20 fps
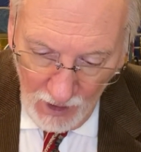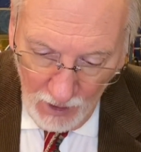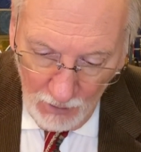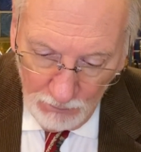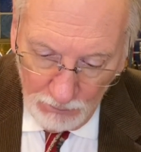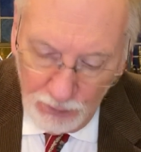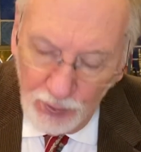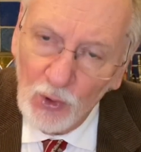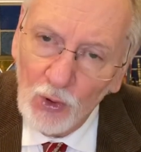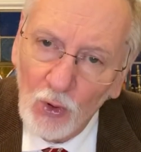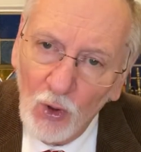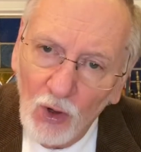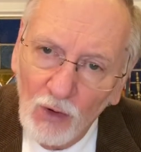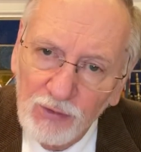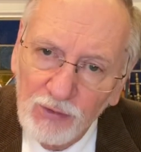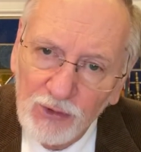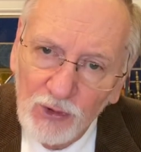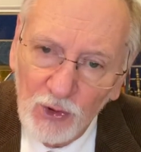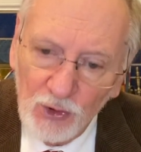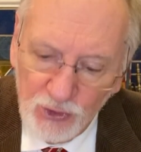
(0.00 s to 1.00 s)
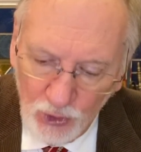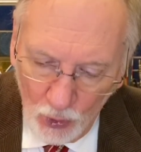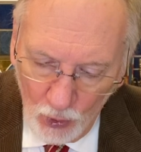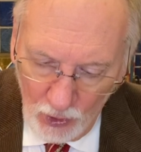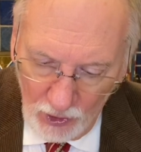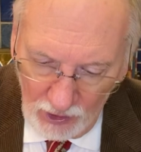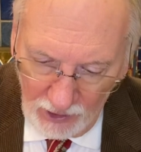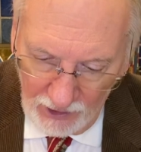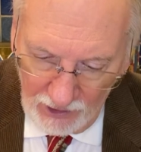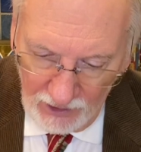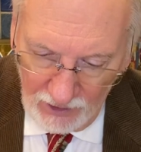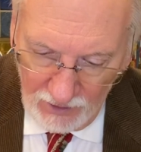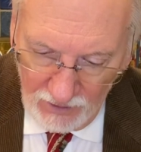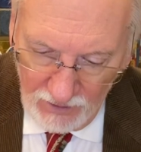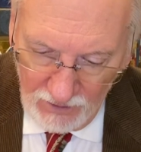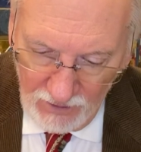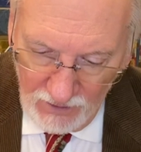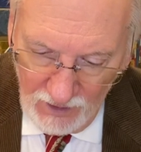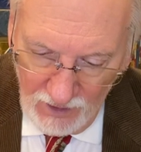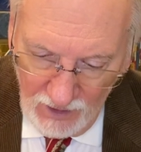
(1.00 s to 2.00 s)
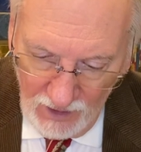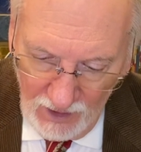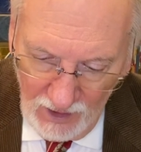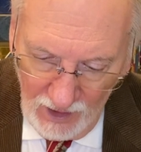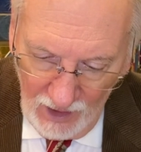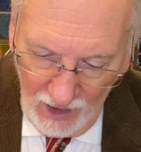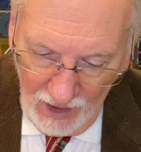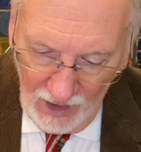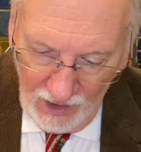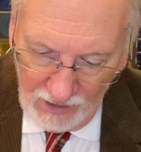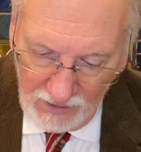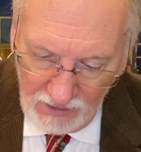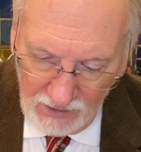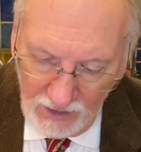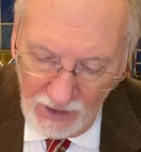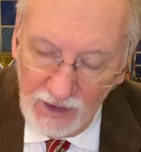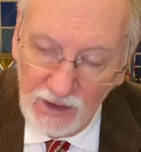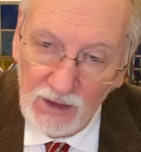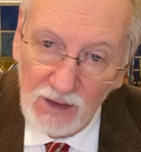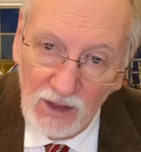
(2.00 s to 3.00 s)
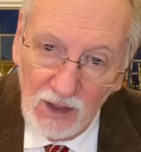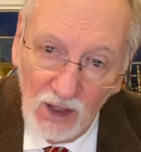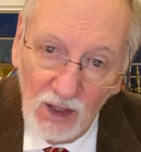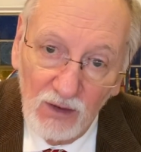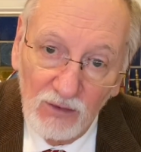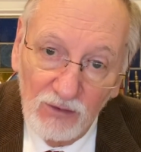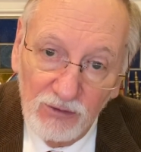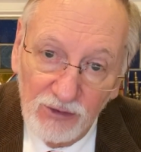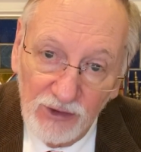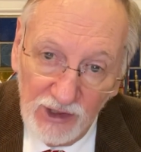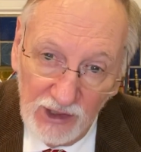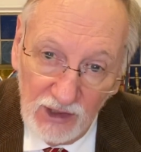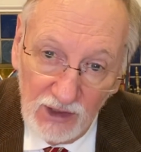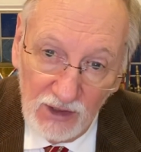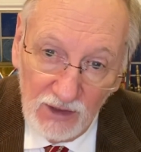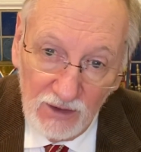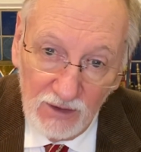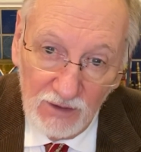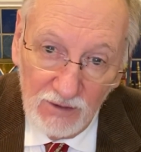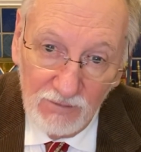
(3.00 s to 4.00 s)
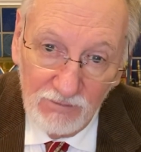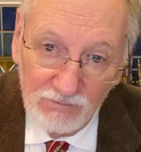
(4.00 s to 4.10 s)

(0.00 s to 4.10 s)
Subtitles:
Put off your toiling and let love in."